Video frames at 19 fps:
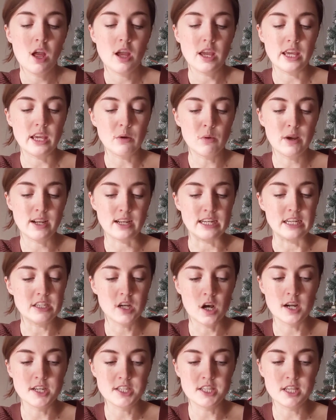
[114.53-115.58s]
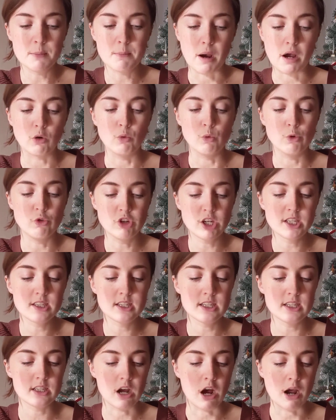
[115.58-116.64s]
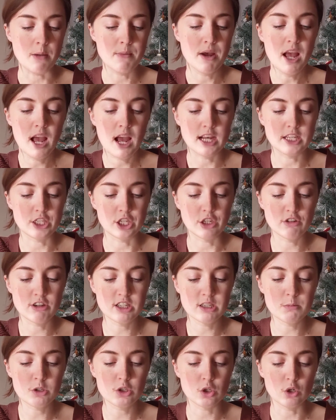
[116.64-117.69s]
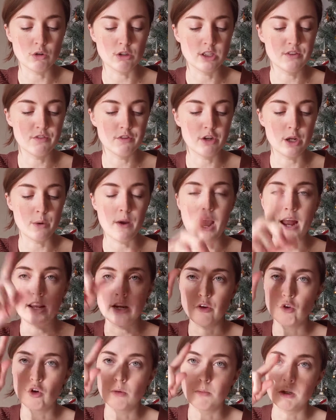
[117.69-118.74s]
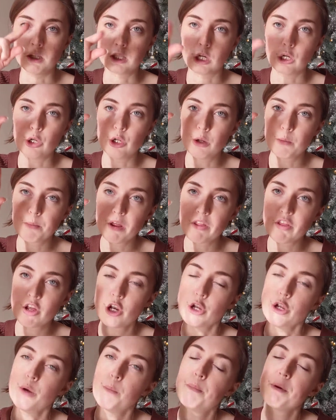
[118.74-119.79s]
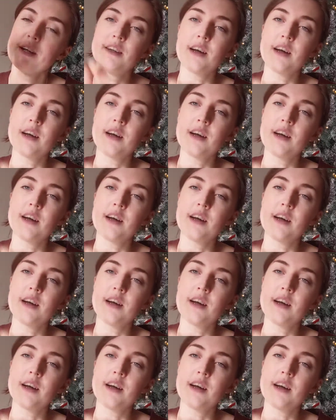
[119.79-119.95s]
he quickly tightened the buckle just in time as the Christmasaurus flew an enormous loop the loop,